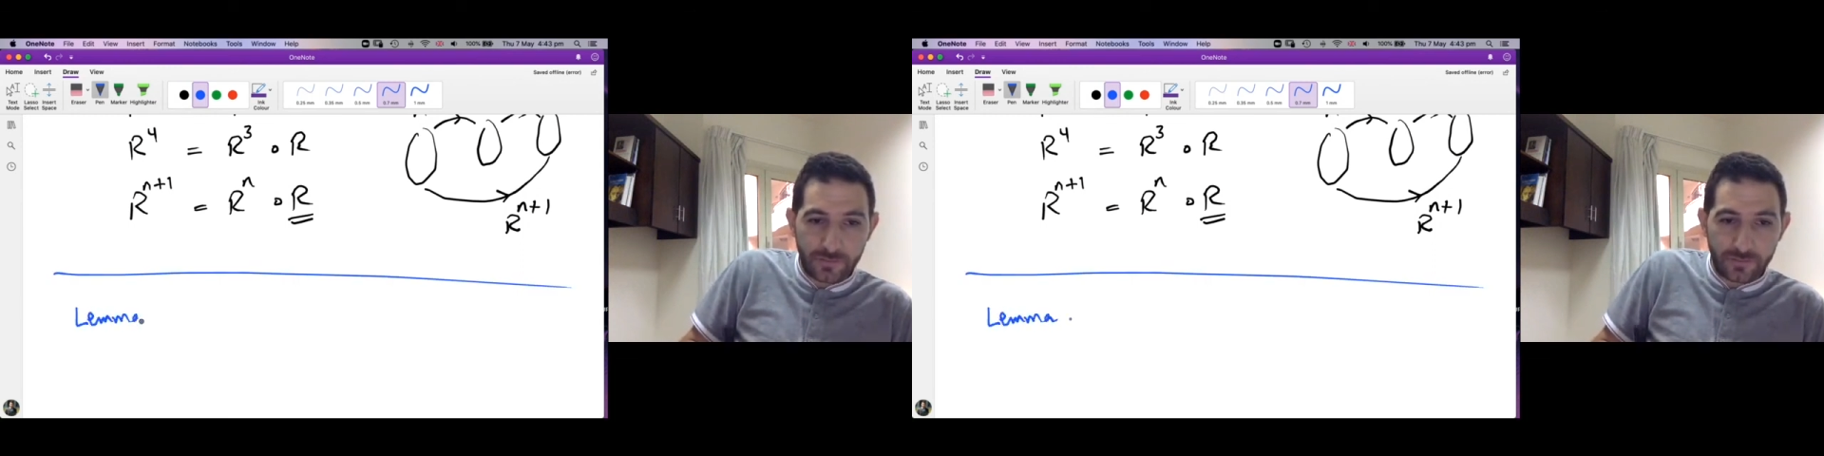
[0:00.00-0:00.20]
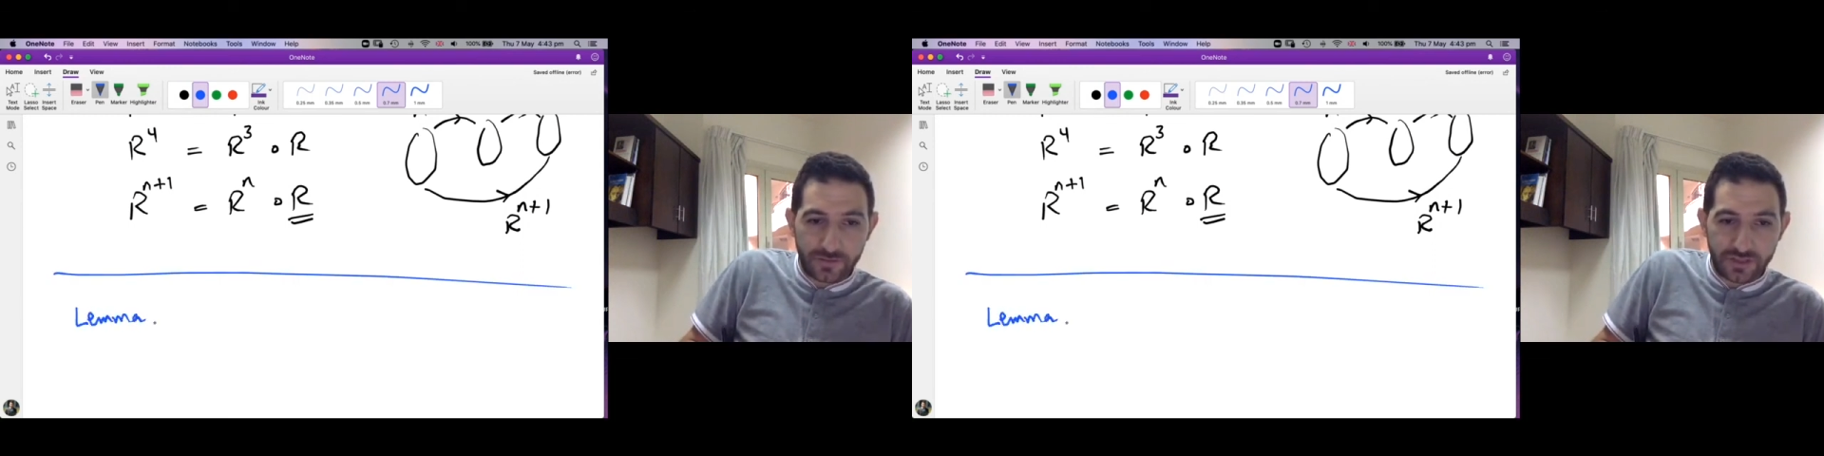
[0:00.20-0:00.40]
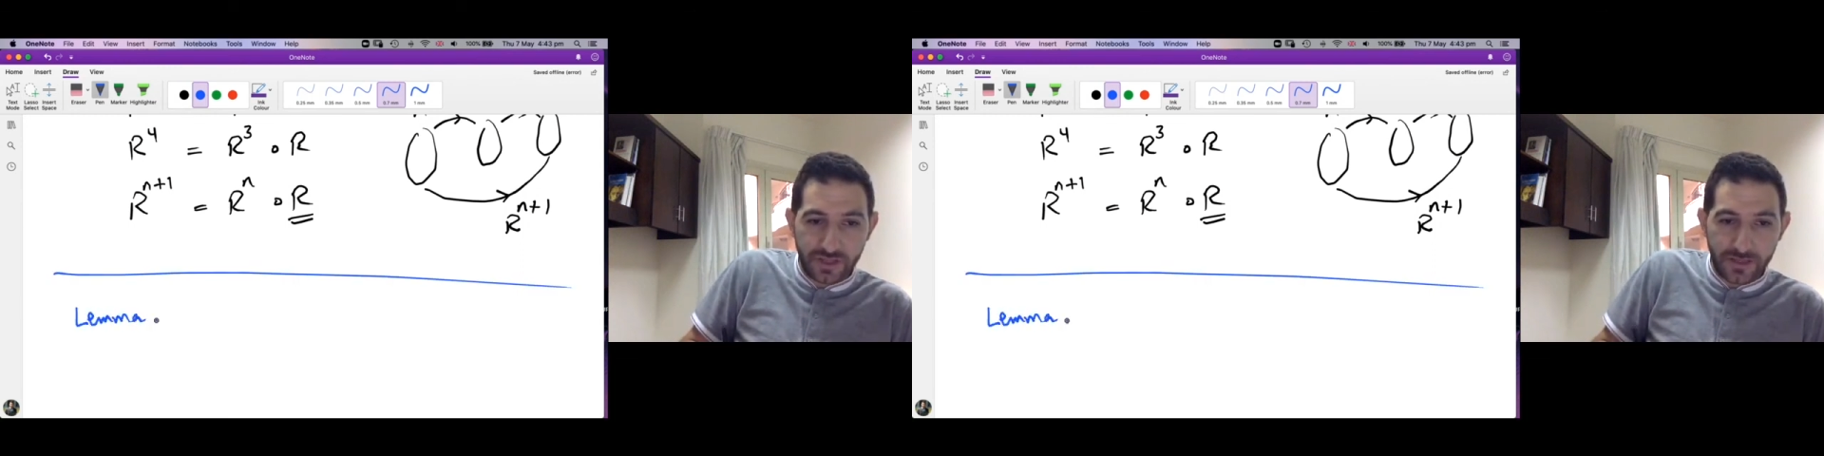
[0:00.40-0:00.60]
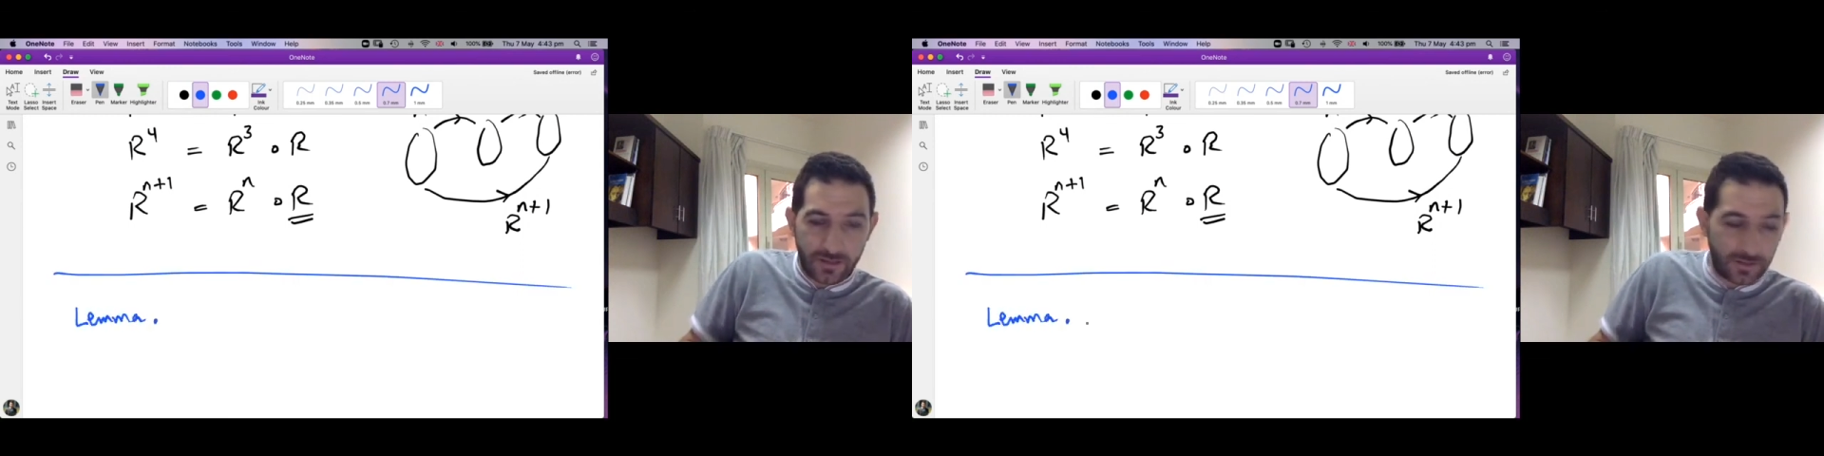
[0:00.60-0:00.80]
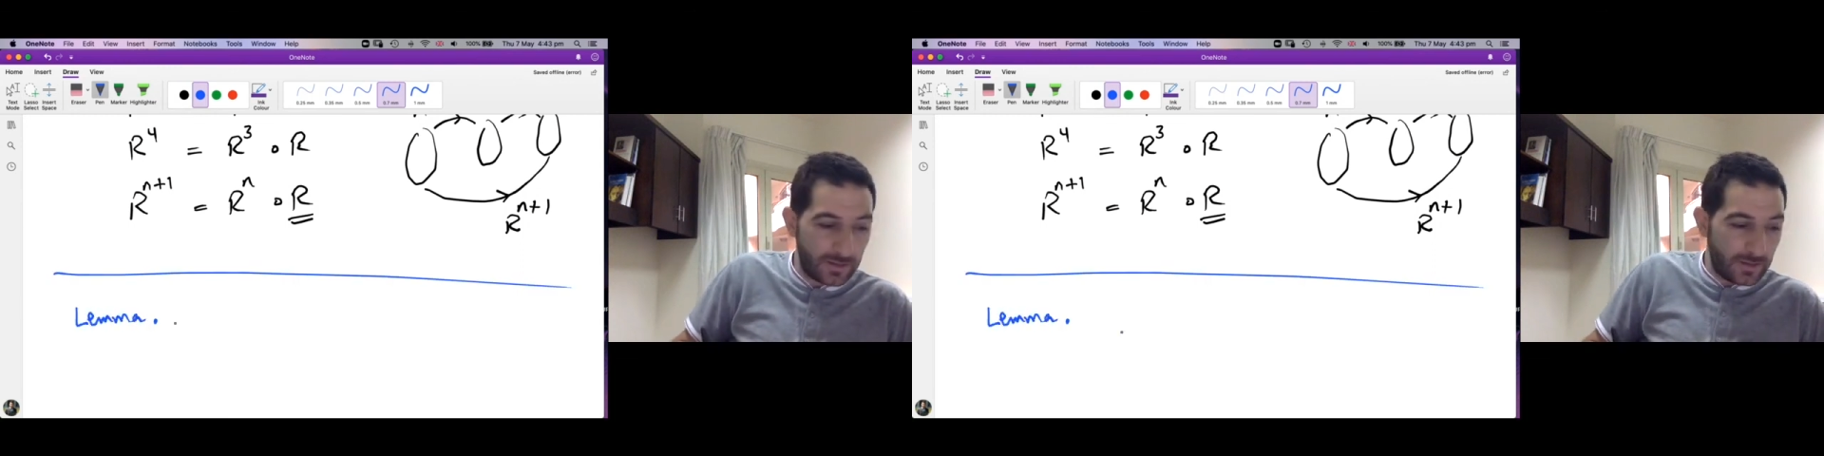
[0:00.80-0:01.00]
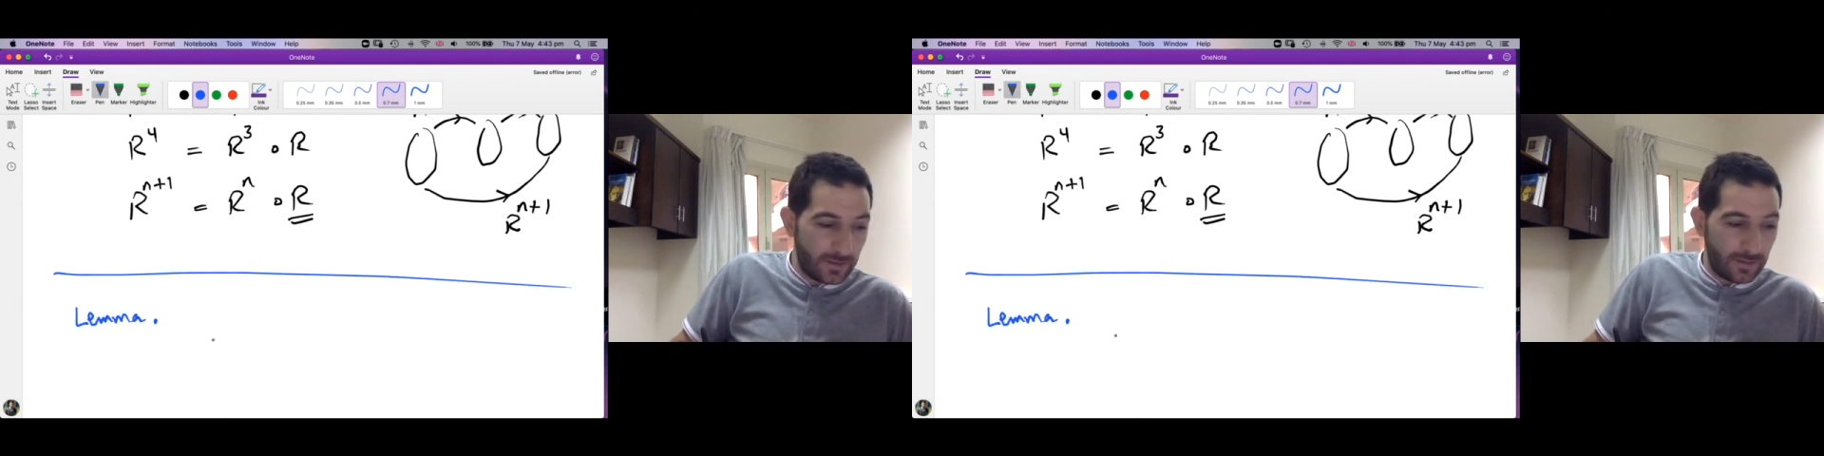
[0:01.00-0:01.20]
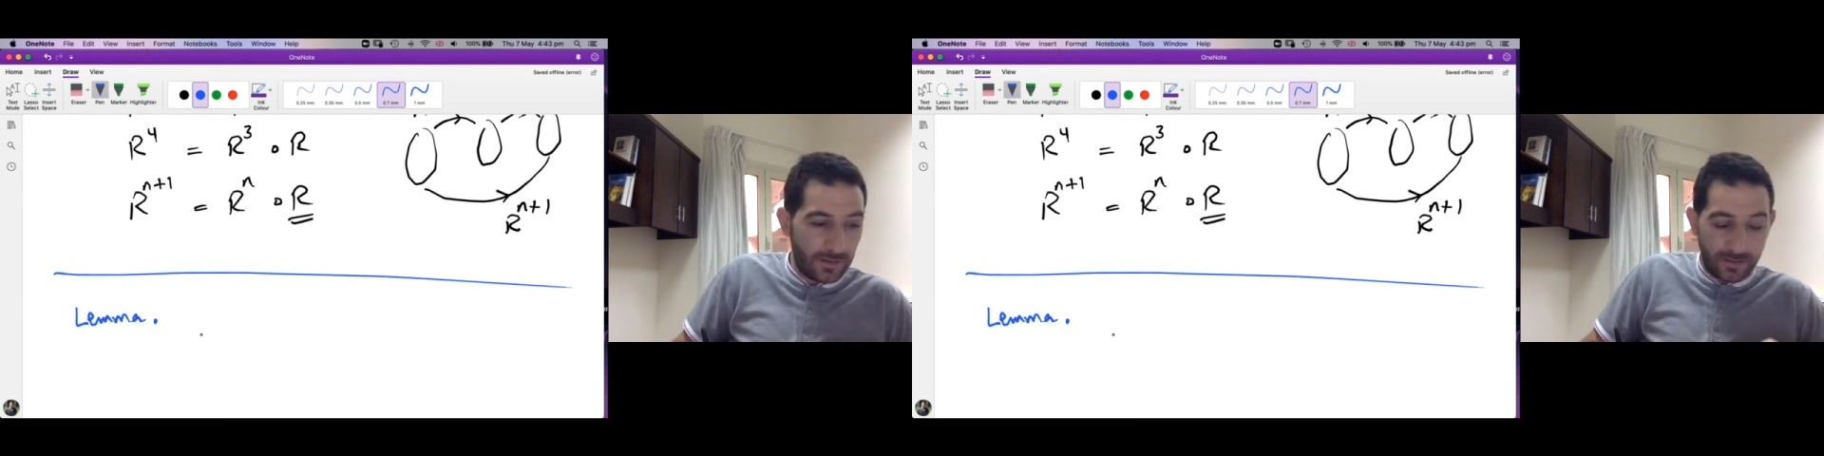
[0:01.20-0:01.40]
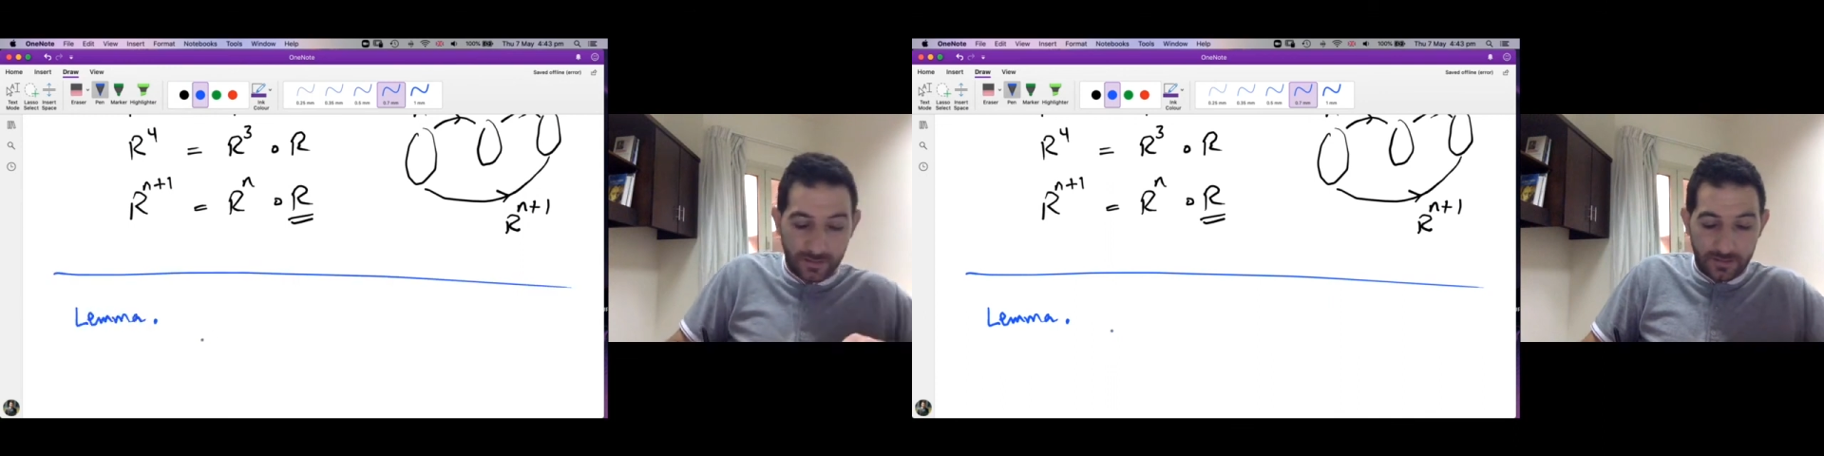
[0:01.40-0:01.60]
to check,
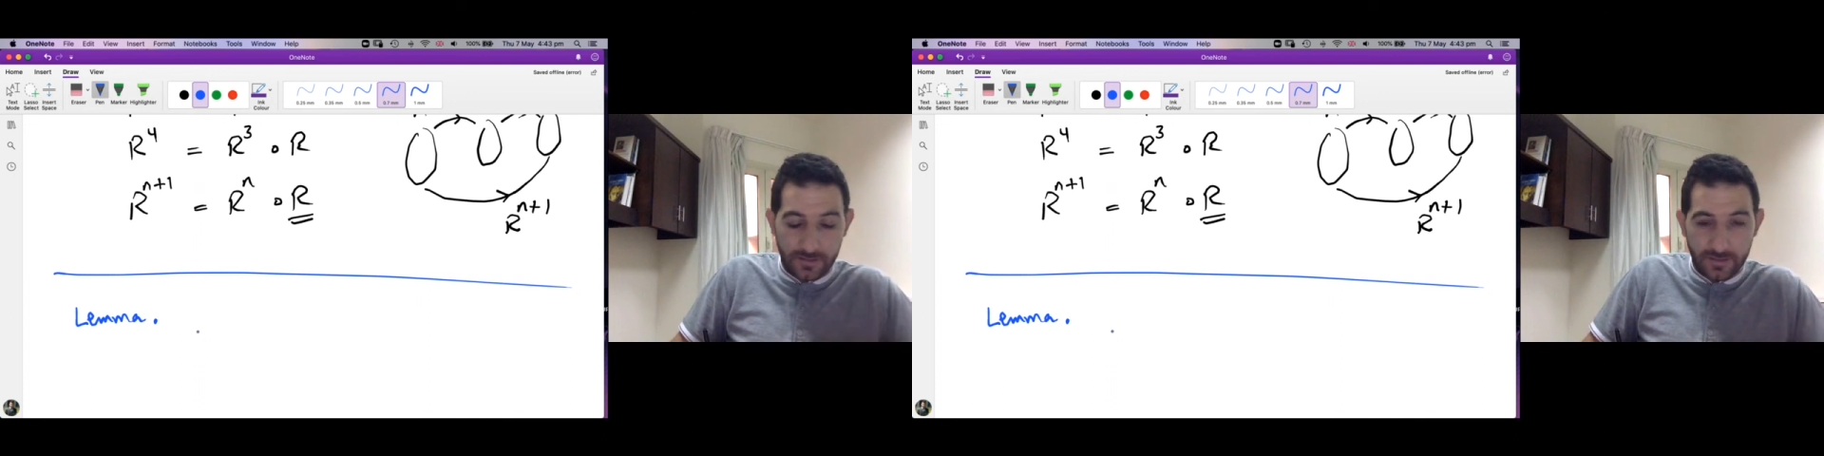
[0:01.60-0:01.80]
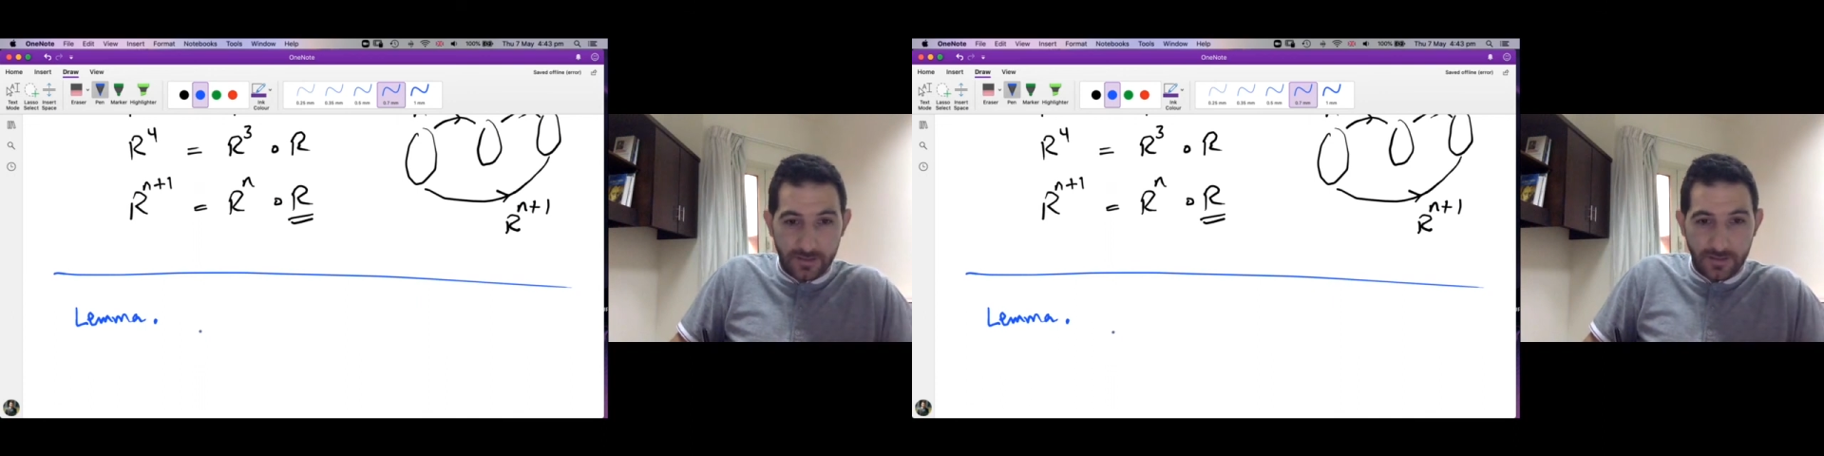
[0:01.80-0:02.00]
that